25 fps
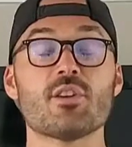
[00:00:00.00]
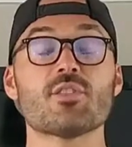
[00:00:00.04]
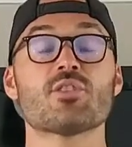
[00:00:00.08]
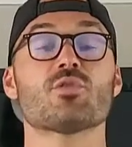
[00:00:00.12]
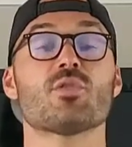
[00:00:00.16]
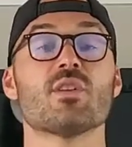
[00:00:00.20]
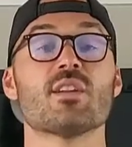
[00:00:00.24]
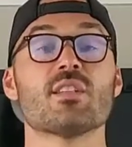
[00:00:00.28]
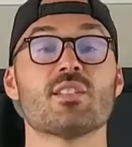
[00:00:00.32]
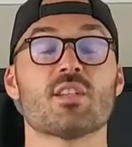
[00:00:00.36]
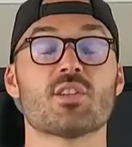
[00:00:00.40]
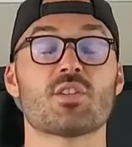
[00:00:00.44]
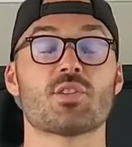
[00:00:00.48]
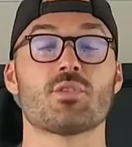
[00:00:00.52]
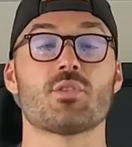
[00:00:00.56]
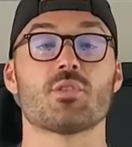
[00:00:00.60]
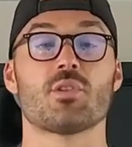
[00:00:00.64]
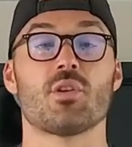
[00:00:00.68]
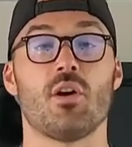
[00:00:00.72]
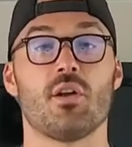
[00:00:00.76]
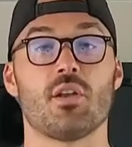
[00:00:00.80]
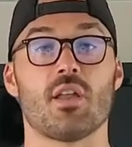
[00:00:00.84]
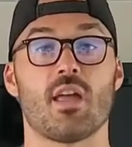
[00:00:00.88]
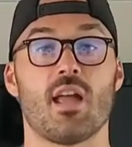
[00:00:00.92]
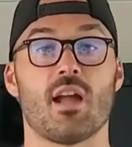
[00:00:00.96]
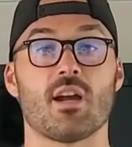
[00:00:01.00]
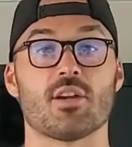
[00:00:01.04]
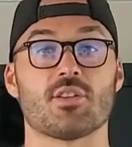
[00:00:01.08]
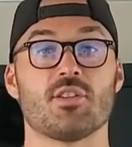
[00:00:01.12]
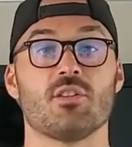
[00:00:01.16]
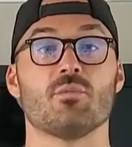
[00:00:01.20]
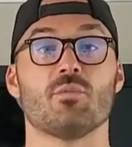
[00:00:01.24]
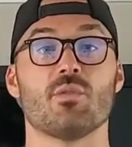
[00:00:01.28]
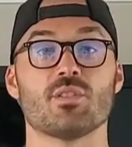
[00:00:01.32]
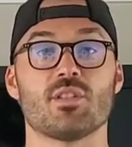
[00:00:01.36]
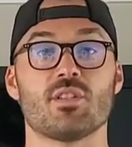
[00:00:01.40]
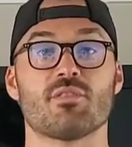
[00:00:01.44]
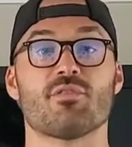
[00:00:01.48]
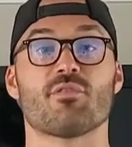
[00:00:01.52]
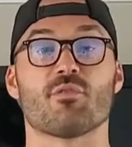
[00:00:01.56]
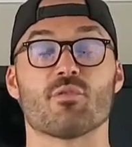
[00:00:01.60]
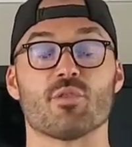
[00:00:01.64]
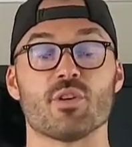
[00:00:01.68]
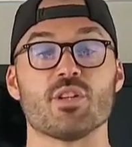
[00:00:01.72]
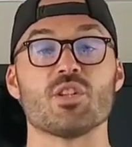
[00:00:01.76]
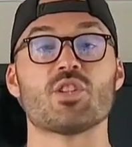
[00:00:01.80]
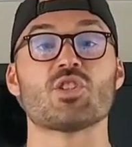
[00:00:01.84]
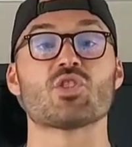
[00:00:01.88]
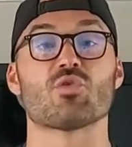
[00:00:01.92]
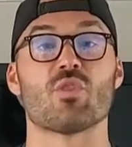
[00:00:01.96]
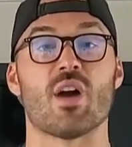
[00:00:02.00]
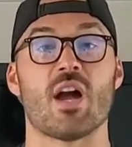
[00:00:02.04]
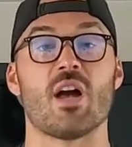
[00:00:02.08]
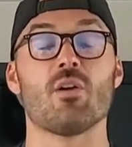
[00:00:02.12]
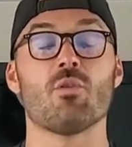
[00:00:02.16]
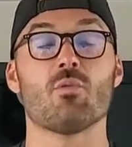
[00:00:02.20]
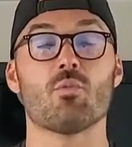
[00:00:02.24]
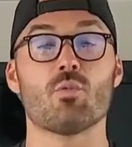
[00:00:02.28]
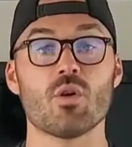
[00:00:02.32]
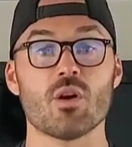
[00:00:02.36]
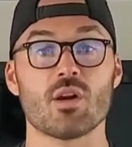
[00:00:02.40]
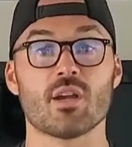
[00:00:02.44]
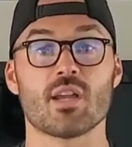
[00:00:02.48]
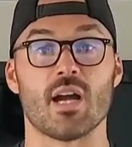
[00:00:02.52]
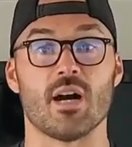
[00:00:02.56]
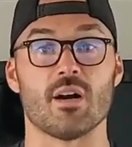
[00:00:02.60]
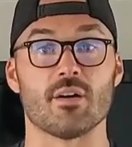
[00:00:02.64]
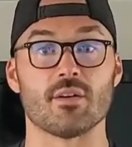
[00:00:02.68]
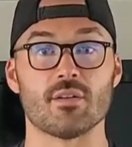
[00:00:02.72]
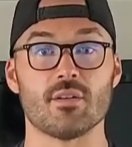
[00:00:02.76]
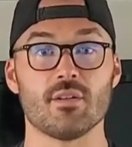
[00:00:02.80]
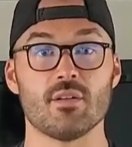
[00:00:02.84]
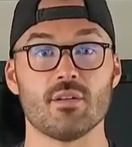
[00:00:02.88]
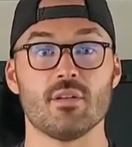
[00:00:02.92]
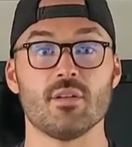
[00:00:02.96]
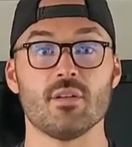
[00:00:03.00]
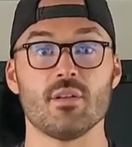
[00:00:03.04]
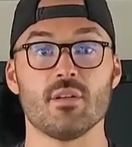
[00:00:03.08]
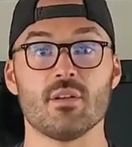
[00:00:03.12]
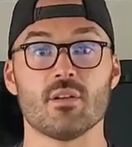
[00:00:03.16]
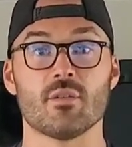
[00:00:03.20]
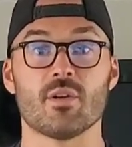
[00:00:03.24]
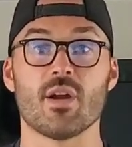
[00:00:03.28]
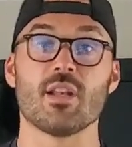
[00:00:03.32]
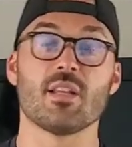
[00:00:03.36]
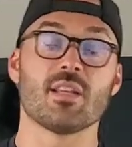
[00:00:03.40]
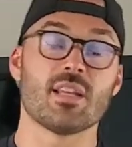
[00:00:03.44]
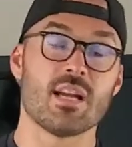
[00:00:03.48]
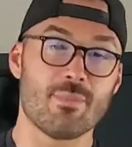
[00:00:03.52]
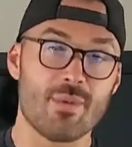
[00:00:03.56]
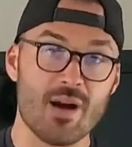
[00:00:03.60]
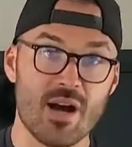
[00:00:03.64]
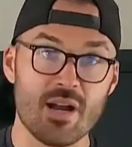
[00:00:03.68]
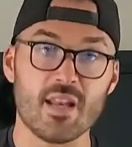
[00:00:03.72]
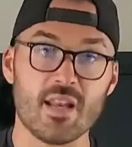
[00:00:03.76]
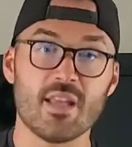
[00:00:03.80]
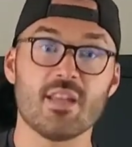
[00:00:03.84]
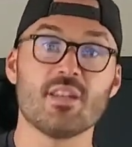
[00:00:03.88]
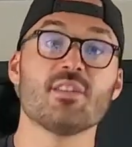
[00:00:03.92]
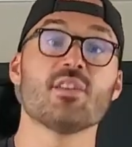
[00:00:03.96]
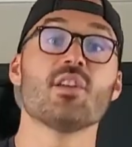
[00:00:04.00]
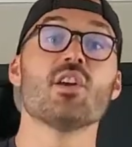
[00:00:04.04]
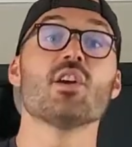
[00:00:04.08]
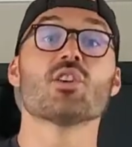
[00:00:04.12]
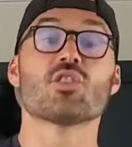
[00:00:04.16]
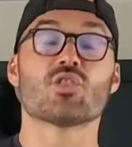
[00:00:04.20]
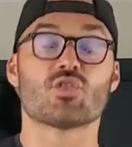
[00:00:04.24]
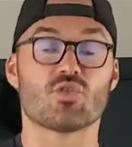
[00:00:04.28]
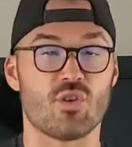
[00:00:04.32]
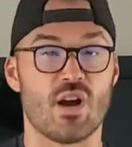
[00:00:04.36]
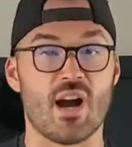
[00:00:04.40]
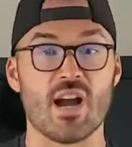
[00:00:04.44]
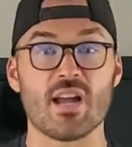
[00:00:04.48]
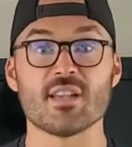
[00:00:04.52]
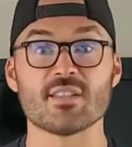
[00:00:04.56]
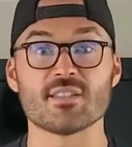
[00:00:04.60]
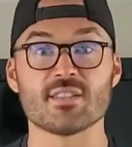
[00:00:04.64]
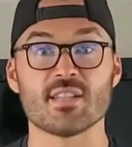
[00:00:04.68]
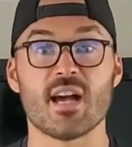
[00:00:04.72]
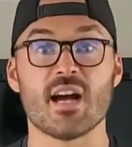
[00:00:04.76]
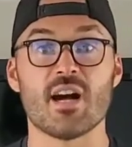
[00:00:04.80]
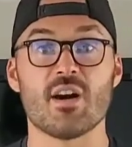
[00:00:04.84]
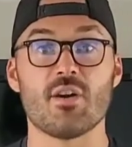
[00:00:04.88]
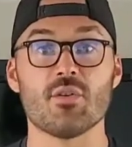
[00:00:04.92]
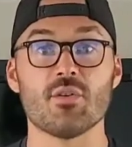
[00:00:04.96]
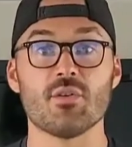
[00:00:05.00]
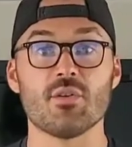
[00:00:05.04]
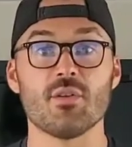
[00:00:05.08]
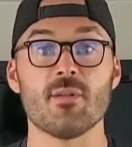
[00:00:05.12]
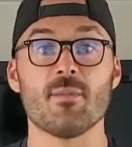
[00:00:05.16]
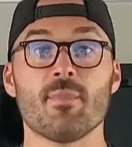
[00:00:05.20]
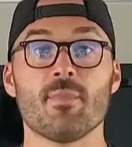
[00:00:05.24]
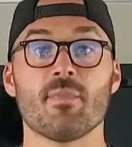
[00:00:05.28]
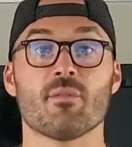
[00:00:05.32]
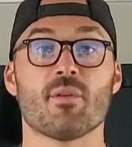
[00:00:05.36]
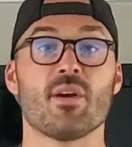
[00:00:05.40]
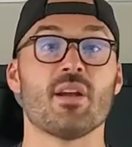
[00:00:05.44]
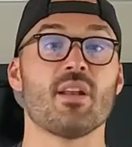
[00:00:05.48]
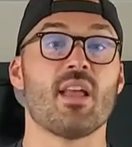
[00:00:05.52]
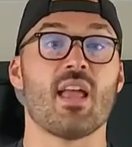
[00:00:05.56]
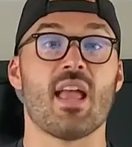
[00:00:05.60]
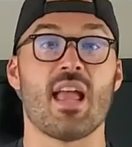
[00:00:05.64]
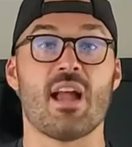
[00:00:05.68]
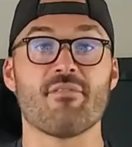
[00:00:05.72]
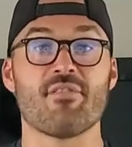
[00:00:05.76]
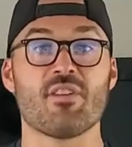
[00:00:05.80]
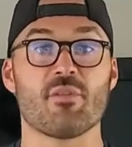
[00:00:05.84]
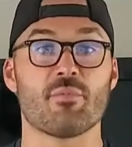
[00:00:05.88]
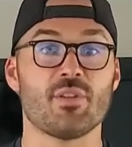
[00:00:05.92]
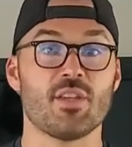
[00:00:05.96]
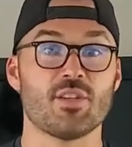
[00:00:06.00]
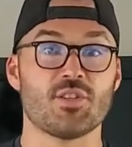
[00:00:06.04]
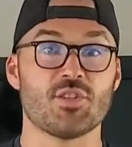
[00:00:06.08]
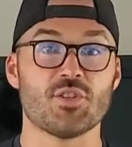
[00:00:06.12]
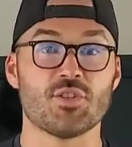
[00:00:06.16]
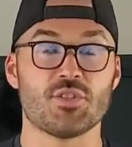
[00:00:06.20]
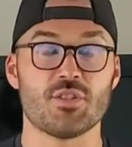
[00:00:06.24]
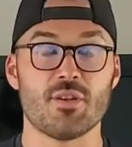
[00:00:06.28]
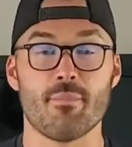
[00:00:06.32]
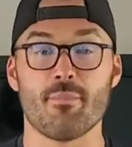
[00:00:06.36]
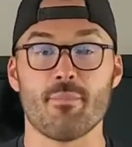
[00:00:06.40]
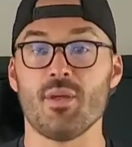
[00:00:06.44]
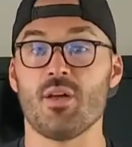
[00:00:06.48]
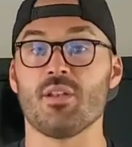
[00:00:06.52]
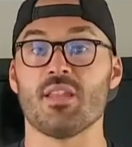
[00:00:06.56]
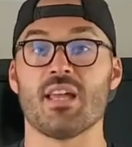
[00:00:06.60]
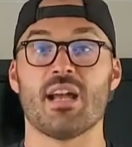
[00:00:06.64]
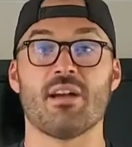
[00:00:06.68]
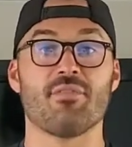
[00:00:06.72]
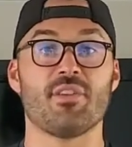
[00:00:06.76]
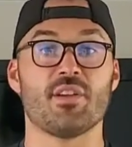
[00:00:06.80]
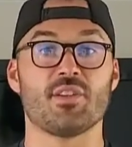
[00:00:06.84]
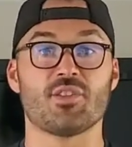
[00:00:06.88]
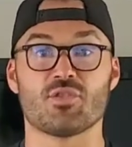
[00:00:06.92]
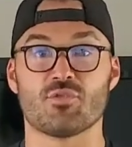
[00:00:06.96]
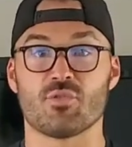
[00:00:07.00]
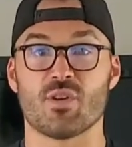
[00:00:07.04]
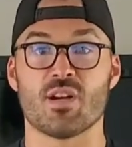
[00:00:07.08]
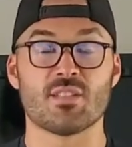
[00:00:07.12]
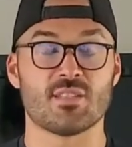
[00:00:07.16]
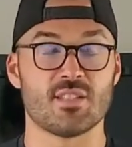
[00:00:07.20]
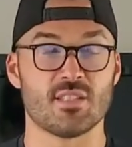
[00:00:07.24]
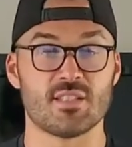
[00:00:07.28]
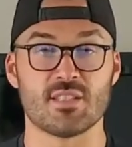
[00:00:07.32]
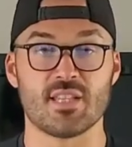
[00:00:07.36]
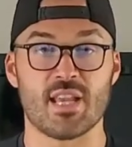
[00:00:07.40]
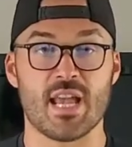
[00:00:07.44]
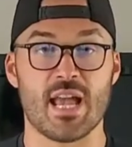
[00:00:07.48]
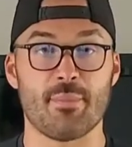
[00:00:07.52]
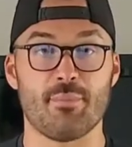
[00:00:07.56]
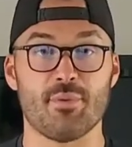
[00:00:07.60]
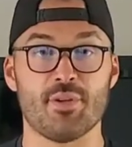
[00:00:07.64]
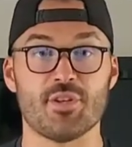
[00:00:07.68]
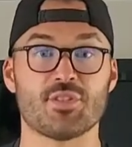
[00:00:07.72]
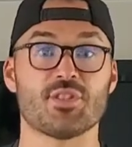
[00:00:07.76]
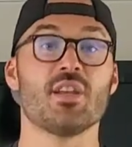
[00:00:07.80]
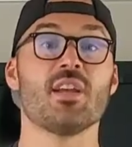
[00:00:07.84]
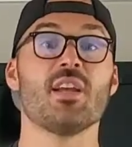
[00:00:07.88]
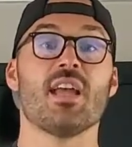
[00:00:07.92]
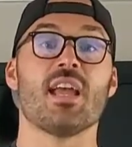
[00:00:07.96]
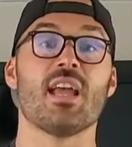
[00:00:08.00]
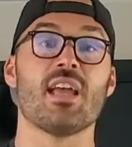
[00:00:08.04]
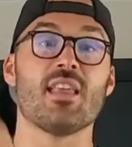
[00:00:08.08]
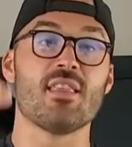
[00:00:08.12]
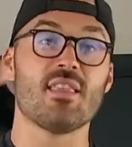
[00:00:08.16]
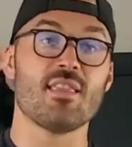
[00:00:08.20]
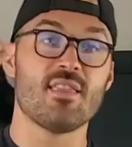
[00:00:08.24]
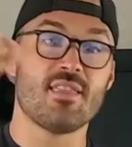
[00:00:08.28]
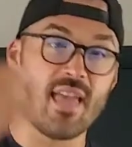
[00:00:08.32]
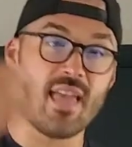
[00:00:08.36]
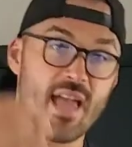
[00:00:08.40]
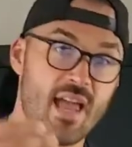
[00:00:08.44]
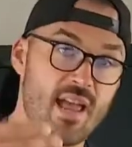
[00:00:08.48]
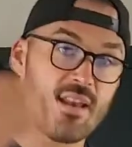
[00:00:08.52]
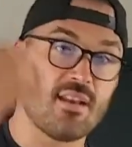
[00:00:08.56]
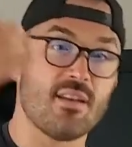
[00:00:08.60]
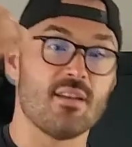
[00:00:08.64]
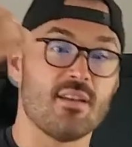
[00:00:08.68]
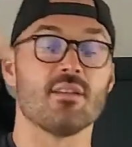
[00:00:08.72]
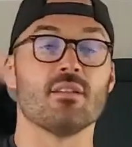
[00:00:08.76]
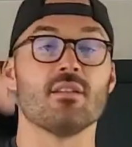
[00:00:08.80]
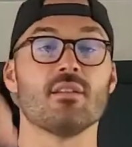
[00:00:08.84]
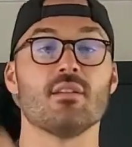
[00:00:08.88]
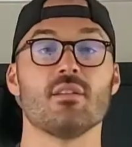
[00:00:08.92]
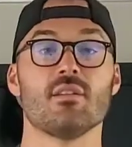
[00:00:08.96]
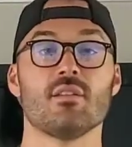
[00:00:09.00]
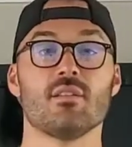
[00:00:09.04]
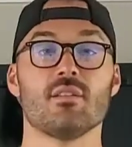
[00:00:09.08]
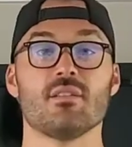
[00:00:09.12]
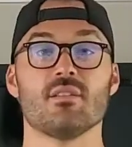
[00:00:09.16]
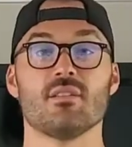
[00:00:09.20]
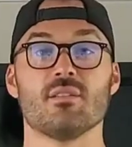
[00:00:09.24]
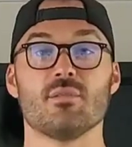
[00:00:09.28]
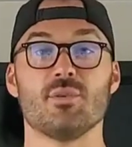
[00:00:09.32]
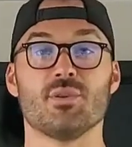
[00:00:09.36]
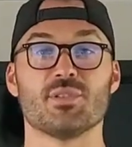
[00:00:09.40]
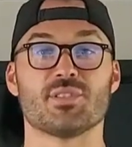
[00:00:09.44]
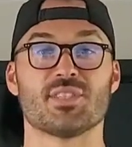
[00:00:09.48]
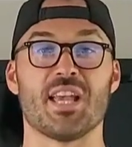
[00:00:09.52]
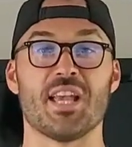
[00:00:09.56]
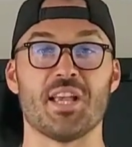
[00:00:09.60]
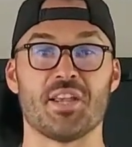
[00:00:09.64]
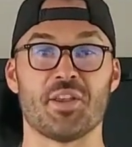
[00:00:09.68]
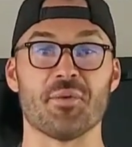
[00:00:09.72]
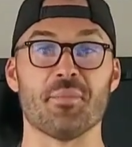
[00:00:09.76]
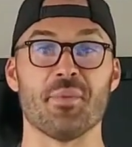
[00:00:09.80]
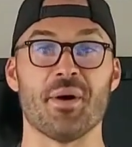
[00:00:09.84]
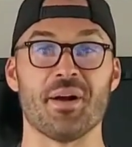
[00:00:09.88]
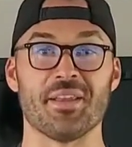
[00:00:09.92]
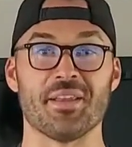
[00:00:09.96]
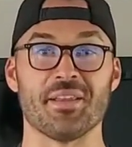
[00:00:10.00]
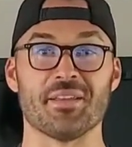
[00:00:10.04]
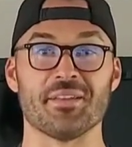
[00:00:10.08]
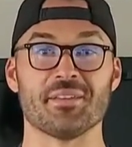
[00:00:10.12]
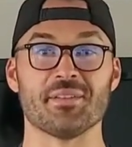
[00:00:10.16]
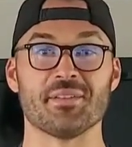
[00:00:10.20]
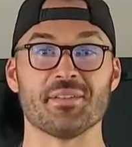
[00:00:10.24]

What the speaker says: transitional call to action was a free trial workout, right? Come on in, try us out, right? Have that relationship built, have that trust established, and then we'll take your money,